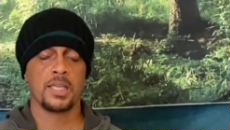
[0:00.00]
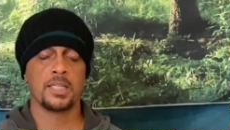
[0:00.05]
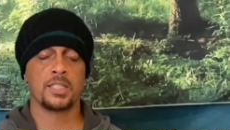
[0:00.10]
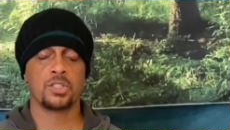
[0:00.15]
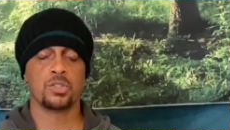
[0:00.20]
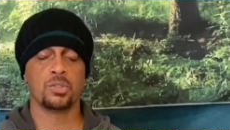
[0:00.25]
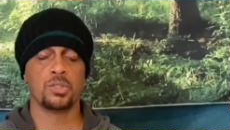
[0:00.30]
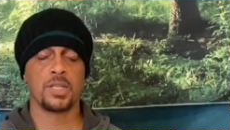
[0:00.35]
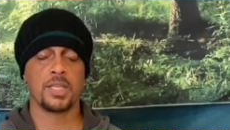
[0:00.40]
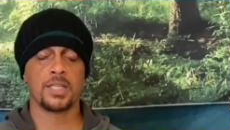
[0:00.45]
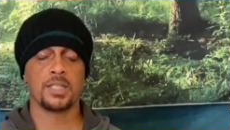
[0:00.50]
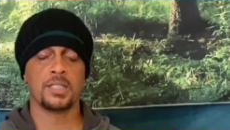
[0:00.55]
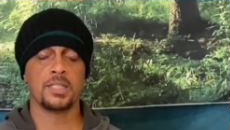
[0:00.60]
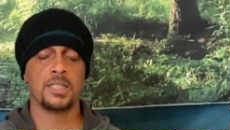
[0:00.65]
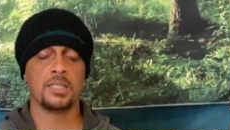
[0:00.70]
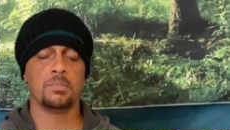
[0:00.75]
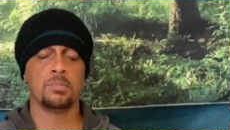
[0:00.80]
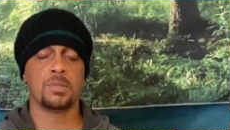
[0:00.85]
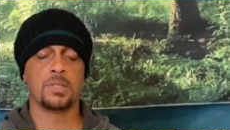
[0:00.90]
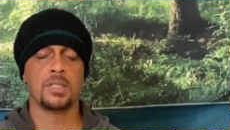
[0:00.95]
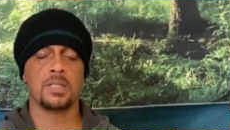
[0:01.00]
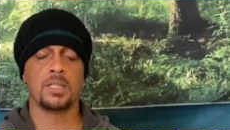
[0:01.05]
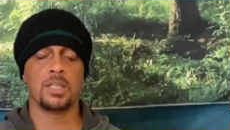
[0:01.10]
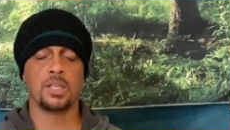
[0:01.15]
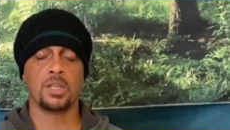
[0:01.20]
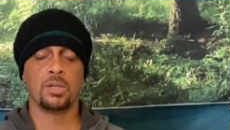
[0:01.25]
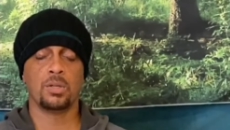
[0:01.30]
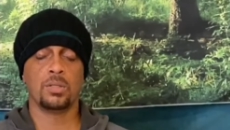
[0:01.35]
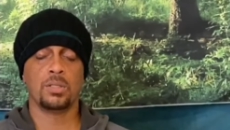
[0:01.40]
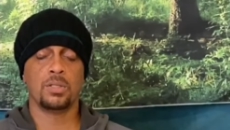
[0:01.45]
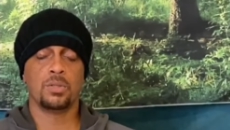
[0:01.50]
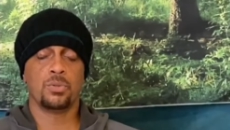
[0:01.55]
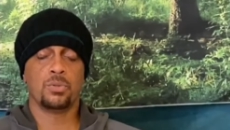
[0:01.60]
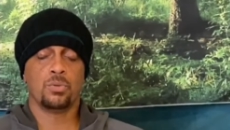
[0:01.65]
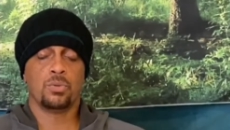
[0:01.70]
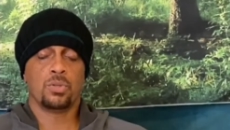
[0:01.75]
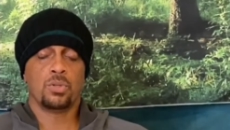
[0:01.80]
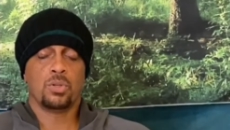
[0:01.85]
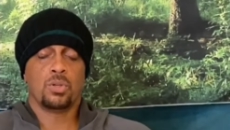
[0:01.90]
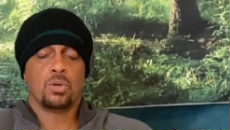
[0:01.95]
as you take a deep inhale in
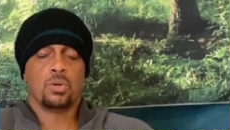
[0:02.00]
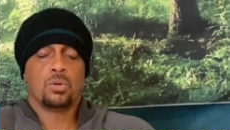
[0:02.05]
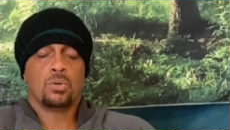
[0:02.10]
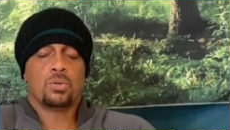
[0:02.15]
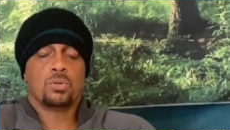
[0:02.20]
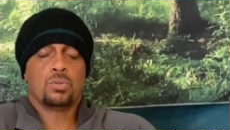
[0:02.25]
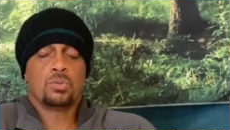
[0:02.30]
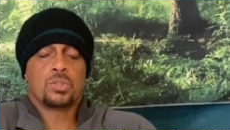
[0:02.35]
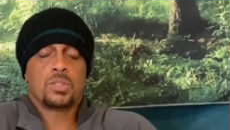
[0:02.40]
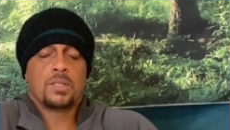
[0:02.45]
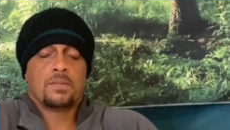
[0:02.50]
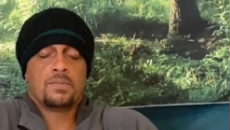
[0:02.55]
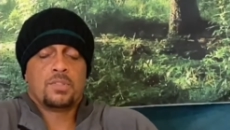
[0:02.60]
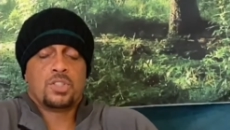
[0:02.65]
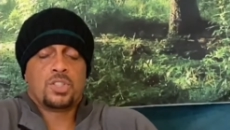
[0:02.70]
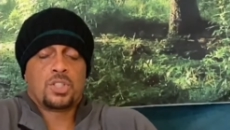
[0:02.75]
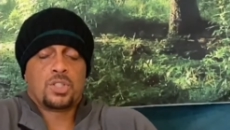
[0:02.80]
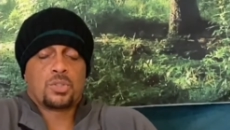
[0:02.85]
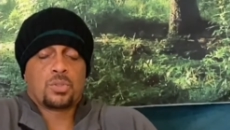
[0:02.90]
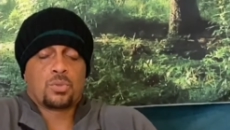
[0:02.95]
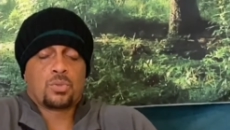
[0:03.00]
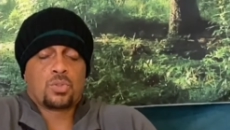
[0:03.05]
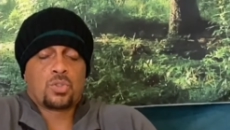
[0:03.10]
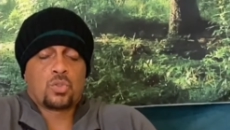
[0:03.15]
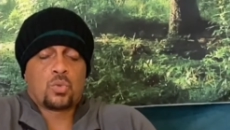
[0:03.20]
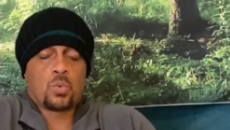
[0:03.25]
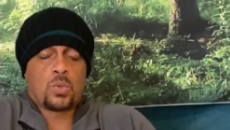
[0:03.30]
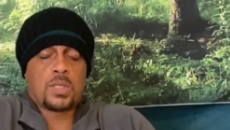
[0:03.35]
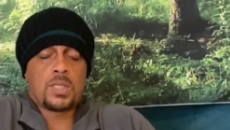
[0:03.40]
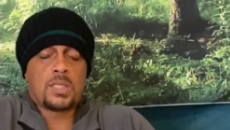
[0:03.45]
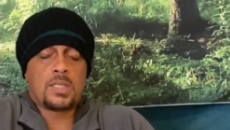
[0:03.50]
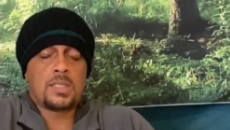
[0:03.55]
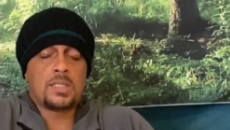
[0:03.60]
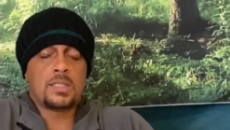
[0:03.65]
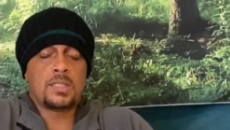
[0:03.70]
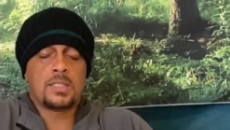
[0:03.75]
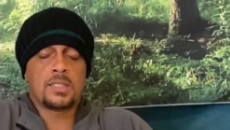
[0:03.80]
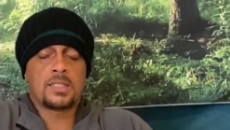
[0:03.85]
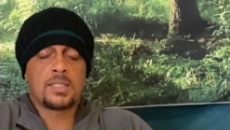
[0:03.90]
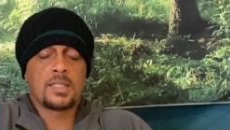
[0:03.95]
through the nose, give a gentle
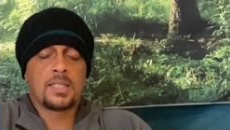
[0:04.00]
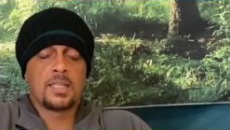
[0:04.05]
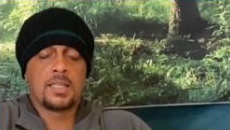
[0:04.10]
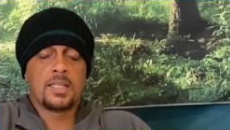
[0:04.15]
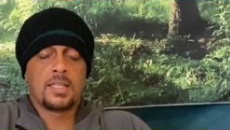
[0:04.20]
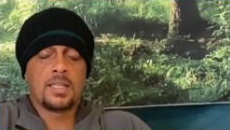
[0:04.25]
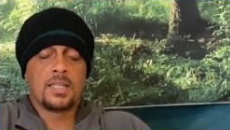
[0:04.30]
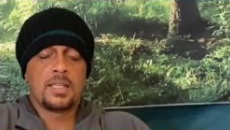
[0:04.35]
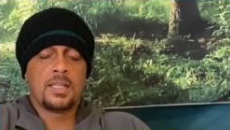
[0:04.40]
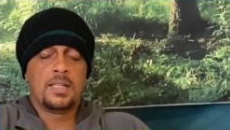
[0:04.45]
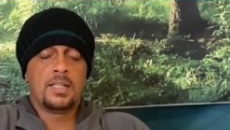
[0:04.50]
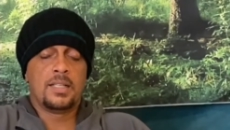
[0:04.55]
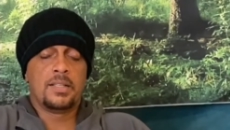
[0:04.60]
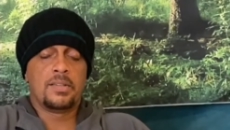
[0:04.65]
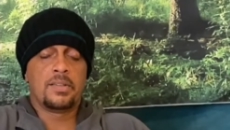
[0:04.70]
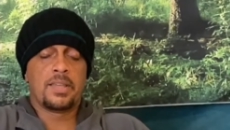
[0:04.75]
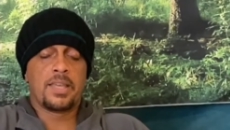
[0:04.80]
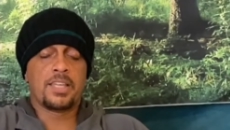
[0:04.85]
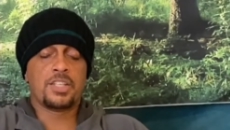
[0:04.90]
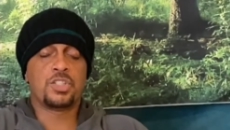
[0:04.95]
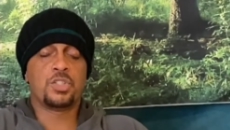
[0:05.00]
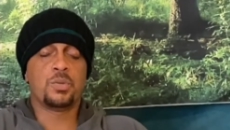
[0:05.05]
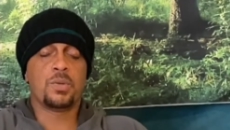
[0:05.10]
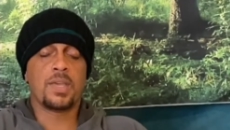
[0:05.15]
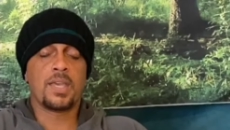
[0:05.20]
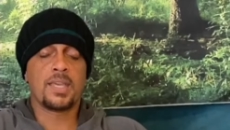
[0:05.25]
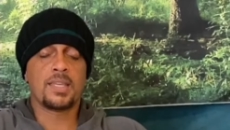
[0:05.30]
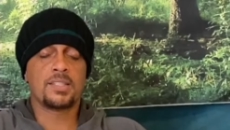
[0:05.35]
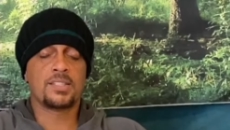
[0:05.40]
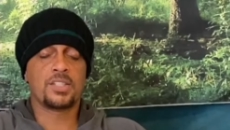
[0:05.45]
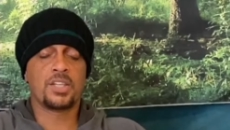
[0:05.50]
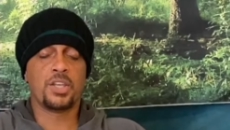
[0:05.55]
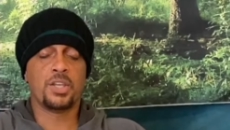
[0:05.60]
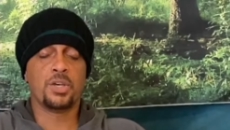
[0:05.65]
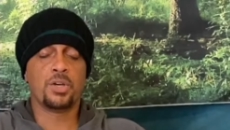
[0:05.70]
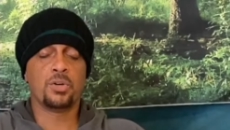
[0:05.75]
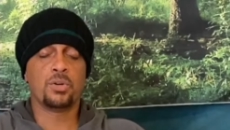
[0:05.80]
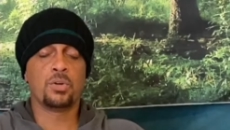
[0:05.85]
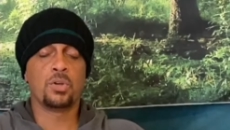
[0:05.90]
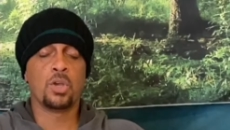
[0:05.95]
squeeze. As you
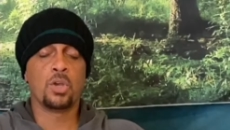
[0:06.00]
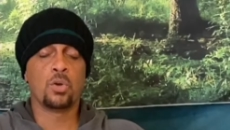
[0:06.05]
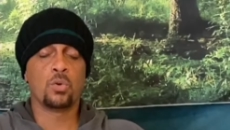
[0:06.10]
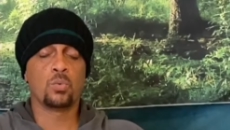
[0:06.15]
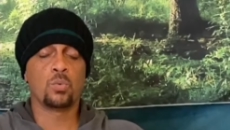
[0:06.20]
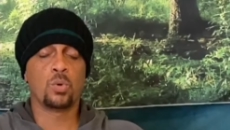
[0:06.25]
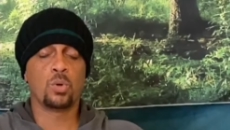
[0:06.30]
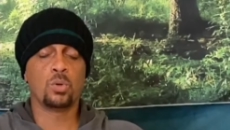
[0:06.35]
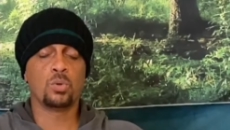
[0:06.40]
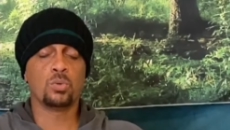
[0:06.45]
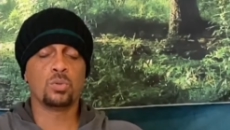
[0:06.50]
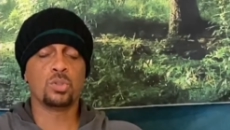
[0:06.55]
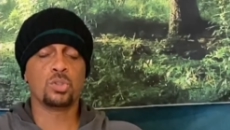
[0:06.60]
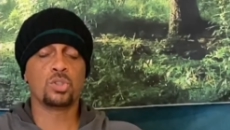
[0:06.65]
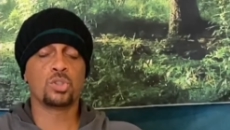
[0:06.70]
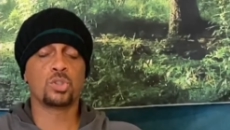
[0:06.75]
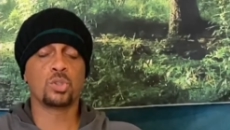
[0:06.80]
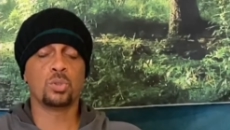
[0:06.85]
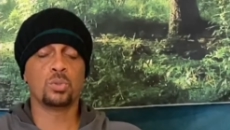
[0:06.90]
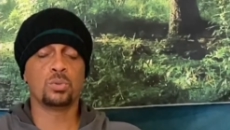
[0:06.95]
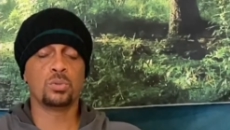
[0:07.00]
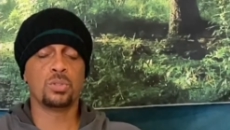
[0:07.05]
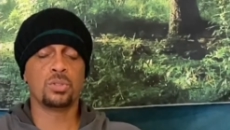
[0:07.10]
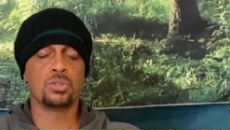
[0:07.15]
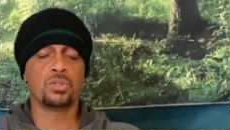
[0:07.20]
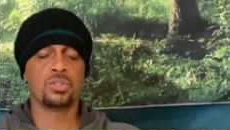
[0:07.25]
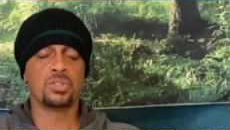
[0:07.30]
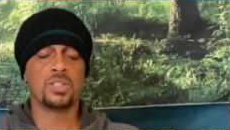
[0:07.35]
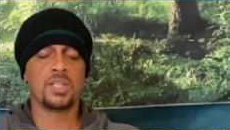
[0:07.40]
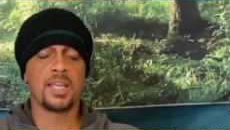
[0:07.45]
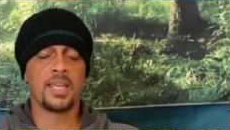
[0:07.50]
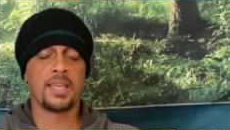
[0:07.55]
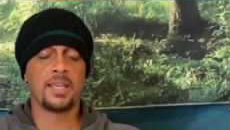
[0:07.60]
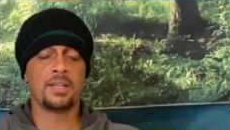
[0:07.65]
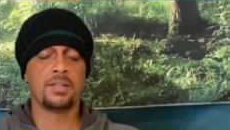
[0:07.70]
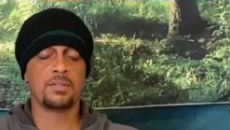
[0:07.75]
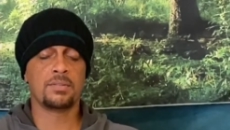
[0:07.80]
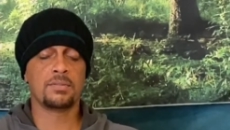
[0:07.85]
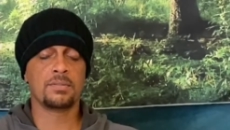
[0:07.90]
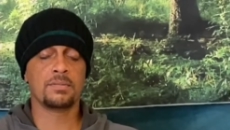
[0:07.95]
exhale, roll the shoulders
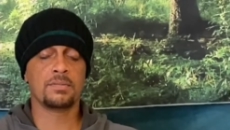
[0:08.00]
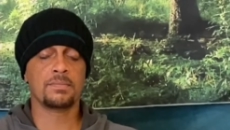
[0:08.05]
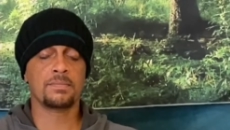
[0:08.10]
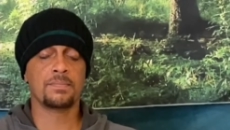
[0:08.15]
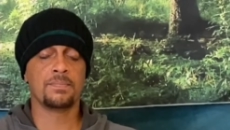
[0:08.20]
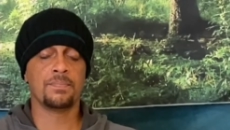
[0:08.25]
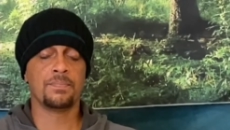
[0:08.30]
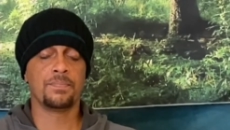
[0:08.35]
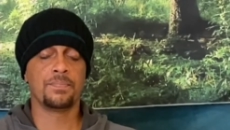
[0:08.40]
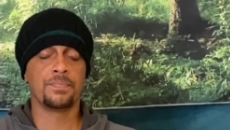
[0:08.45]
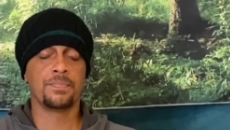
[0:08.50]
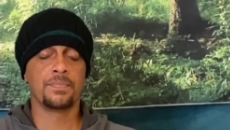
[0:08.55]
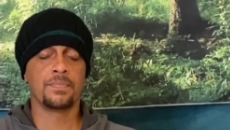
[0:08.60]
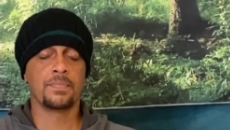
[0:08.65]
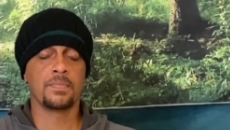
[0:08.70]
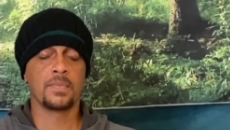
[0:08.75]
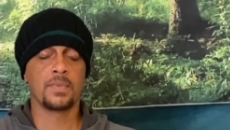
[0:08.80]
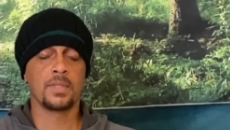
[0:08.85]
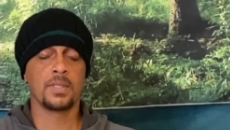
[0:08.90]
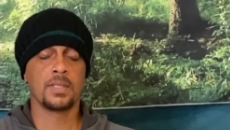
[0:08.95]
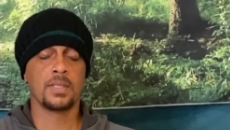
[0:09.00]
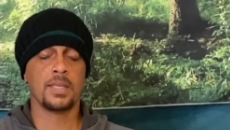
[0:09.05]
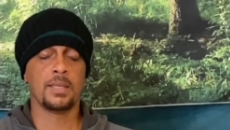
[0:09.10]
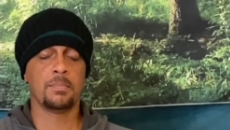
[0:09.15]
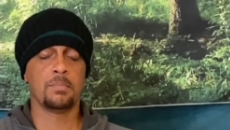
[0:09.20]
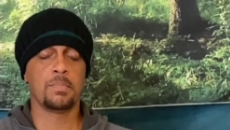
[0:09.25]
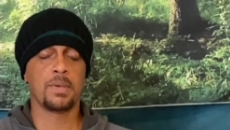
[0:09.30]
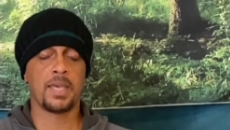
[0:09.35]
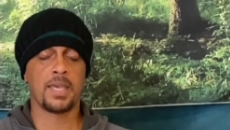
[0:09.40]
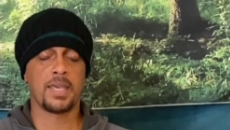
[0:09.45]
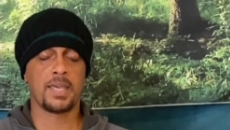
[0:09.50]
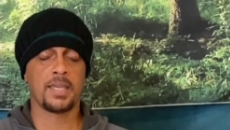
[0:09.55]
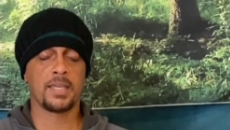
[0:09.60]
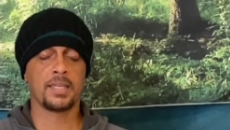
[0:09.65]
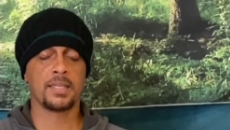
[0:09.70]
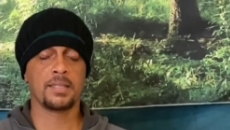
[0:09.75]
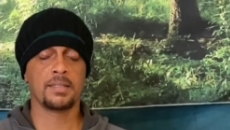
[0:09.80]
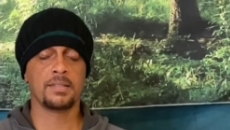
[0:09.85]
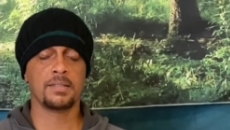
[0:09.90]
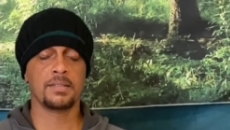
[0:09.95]
down and
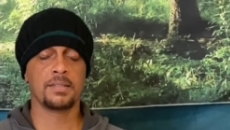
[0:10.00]
back.